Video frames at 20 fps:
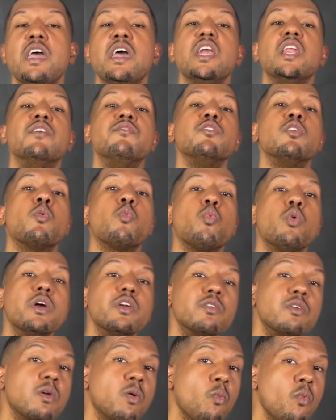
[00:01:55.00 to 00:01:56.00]
And if you're
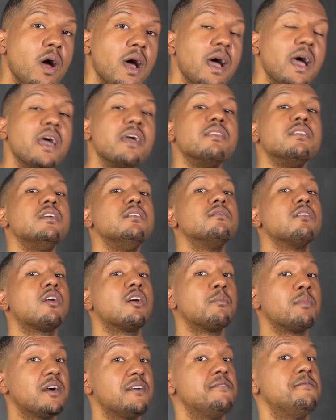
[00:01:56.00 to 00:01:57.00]
wondering why these are
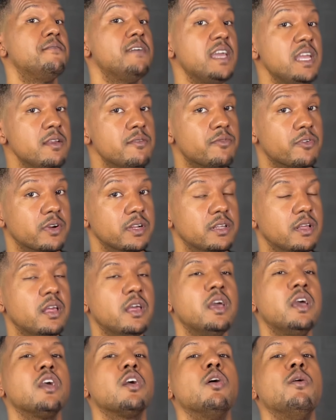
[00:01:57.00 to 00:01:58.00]
my favorite,
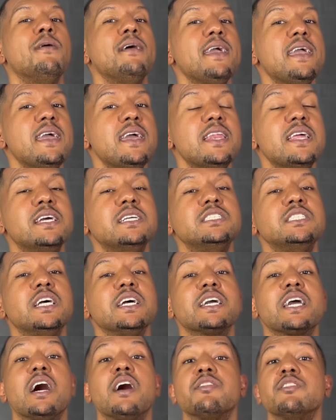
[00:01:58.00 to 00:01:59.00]
go ahead and
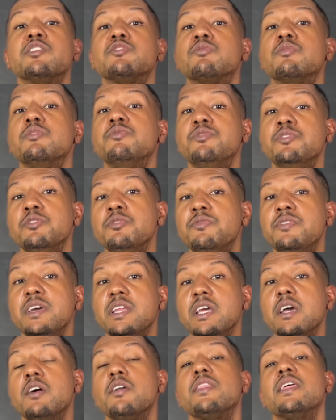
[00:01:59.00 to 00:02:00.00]
check out this review
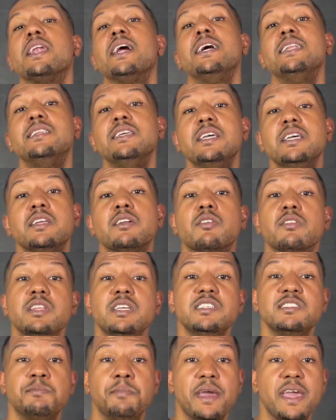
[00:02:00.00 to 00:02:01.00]
video that I did on
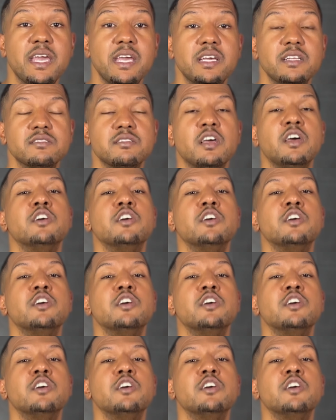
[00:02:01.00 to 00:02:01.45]
these bands